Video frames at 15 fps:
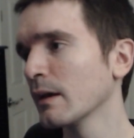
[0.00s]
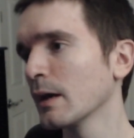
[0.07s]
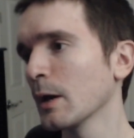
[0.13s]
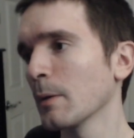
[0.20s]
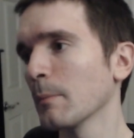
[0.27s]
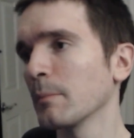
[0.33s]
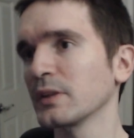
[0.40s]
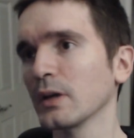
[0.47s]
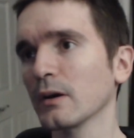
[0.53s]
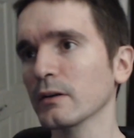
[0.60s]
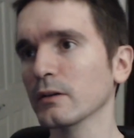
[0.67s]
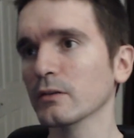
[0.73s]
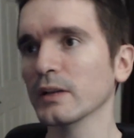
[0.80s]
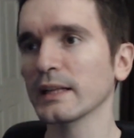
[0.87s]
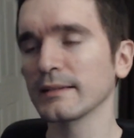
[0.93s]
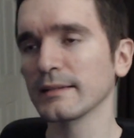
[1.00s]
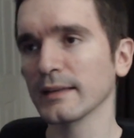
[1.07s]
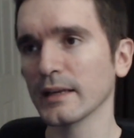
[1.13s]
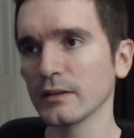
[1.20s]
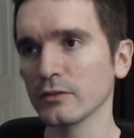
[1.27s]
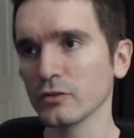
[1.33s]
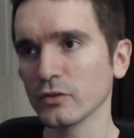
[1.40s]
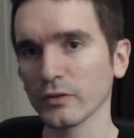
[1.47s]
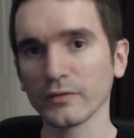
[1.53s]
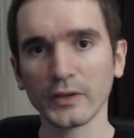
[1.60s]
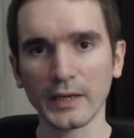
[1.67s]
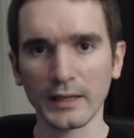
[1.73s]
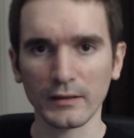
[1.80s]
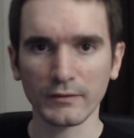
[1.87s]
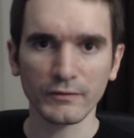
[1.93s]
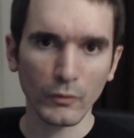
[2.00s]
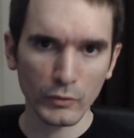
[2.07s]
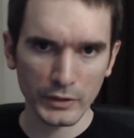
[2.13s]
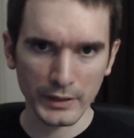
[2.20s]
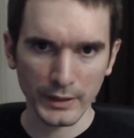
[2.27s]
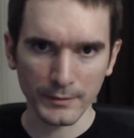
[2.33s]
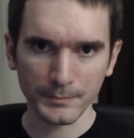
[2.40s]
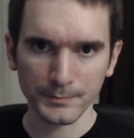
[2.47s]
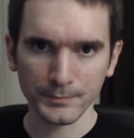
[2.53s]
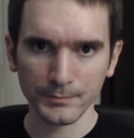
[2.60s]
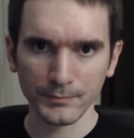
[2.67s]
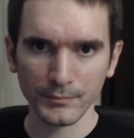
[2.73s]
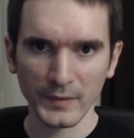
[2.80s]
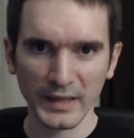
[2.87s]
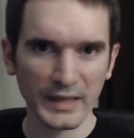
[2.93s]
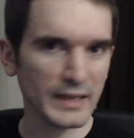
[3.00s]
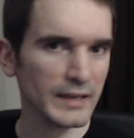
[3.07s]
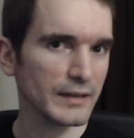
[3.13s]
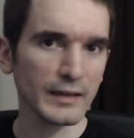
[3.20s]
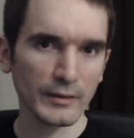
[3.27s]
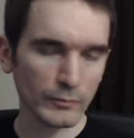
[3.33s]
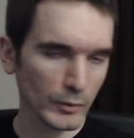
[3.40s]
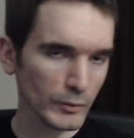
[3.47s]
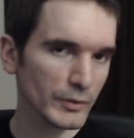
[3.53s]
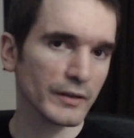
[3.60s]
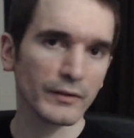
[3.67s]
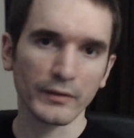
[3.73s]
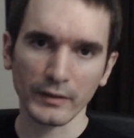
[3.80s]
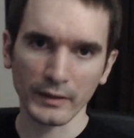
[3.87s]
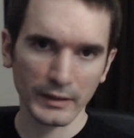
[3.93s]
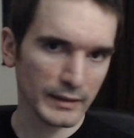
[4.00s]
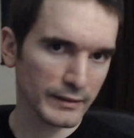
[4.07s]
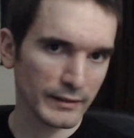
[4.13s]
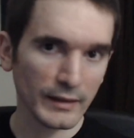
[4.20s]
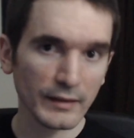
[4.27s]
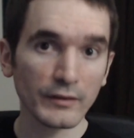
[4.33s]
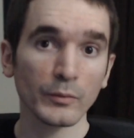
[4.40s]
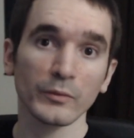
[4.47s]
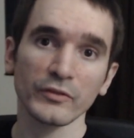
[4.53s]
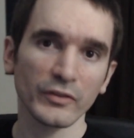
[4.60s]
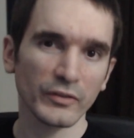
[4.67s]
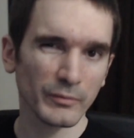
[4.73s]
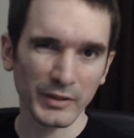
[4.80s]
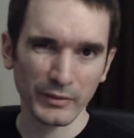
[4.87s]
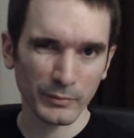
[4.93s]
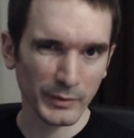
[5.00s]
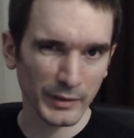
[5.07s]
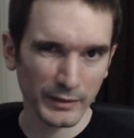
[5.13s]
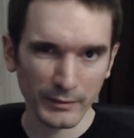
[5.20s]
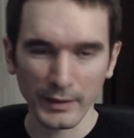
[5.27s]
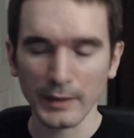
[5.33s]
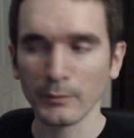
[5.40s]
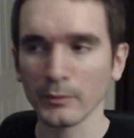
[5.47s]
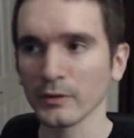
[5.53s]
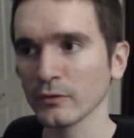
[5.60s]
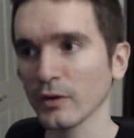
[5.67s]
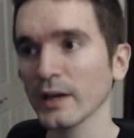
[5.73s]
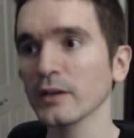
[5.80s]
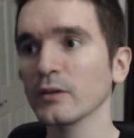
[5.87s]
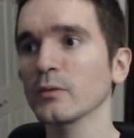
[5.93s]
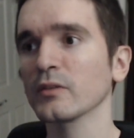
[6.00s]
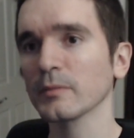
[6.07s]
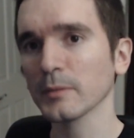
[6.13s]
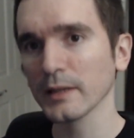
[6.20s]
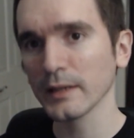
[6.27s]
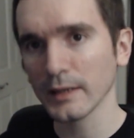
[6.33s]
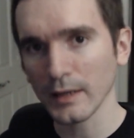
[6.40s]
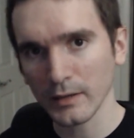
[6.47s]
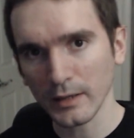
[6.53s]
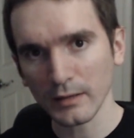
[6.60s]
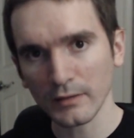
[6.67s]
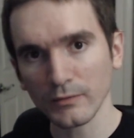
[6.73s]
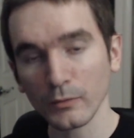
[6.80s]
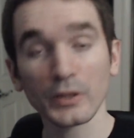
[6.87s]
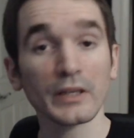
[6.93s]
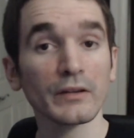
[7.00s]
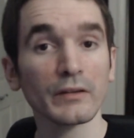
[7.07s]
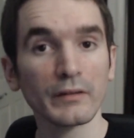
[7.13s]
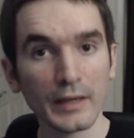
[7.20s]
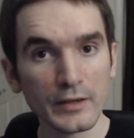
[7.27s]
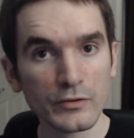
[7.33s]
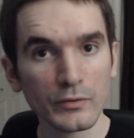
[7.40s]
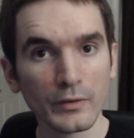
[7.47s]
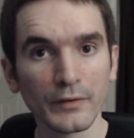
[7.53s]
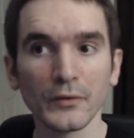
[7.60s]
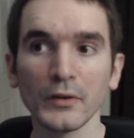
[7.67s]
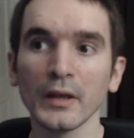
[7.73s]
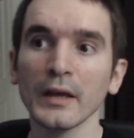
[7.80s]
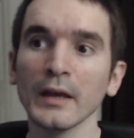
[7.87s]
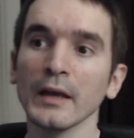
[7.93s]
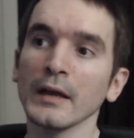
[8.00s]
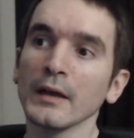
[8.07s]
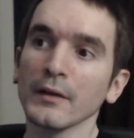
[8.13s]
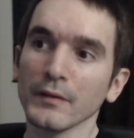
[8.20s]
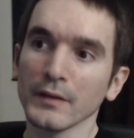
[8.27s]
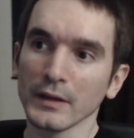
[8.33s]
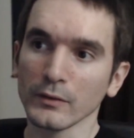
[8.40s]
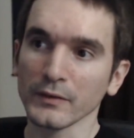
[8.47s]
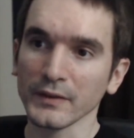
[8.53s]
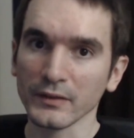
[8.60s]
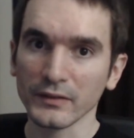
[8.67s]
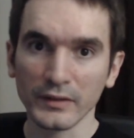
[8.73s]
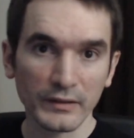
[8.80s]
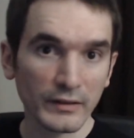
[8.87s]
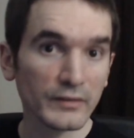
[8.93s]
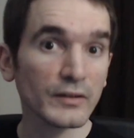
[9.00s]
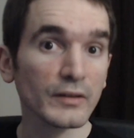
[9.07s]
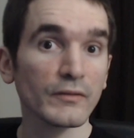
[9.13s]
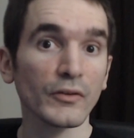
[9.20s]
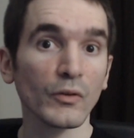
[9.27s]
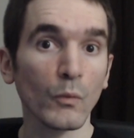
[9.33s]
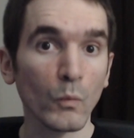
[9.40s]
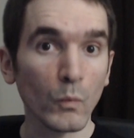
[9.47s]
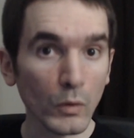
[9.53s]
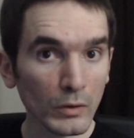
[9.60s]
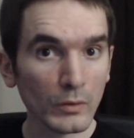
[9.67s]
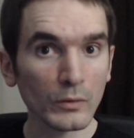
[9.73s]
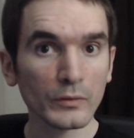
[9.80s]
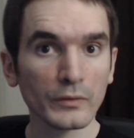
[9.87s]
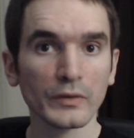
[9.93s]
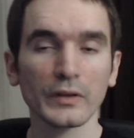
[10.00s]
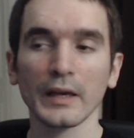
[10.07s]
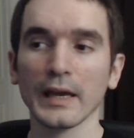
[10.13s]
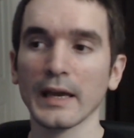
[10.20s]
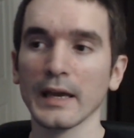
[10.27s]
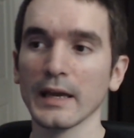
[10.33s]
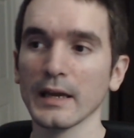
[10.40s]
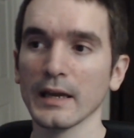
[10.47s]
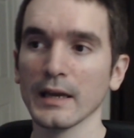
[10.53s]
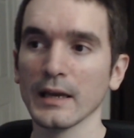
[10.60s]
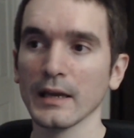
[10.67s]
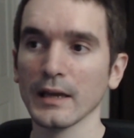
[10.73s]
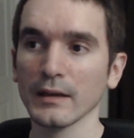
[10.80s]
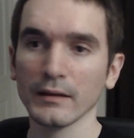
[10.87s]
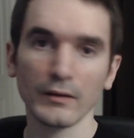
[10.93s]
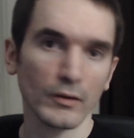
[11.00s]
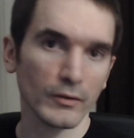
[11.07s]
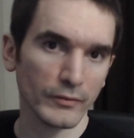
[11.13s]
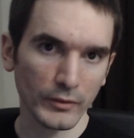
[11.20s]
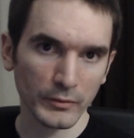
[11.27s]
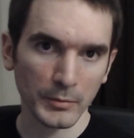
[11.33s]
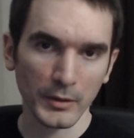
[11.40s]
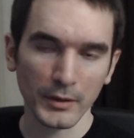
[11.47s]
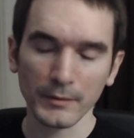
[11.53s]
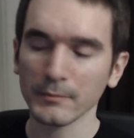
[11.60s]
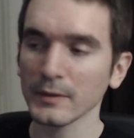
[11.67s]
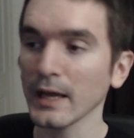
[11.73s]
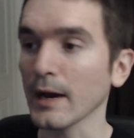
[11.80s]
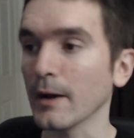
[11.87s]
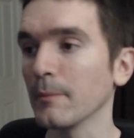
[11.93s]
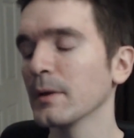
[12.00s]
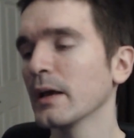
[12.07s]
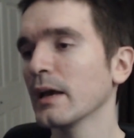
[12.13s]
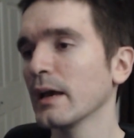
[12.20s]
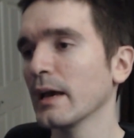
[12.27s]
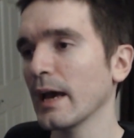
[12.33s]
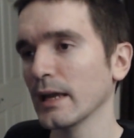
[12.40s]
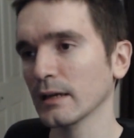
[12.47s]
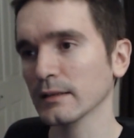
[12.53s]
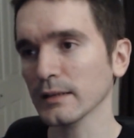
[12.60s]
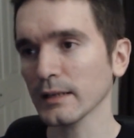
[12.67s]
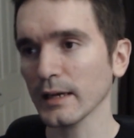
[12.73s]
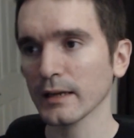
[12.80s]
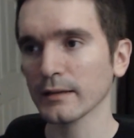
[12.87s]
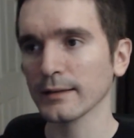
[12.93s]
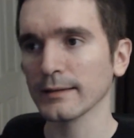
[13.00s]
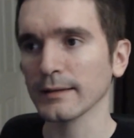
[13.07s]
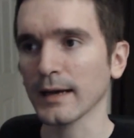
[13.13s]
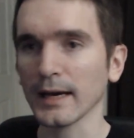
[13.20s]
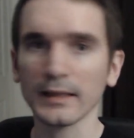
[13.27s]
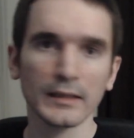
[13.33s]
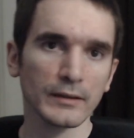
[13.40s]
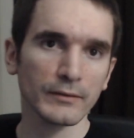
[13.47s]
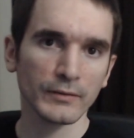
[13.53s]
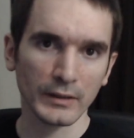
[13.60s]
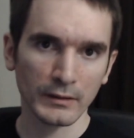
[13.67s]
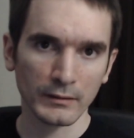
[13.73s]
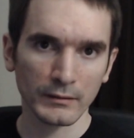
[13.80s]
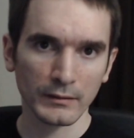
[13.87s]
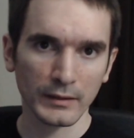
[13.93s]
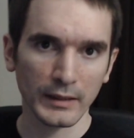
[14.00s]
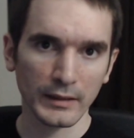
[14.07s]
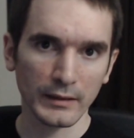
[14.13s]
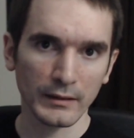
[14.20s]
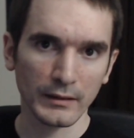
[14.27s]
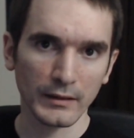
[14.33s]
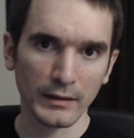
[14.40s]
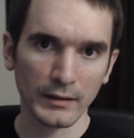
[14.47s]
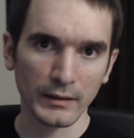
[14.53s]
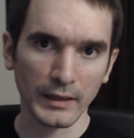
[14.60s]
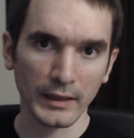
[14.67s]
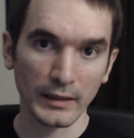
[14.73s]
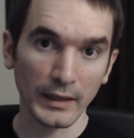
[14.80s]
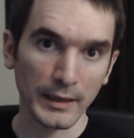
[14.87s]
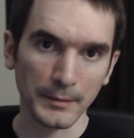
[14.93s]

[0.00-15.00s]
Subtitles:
But the article had said just for California. It had erroneously, the sentence was just miswritten. They were trying to explain how California is dangerous. They used the statistic for the world, and it all falls apart. Now, at a glance, I live in LA.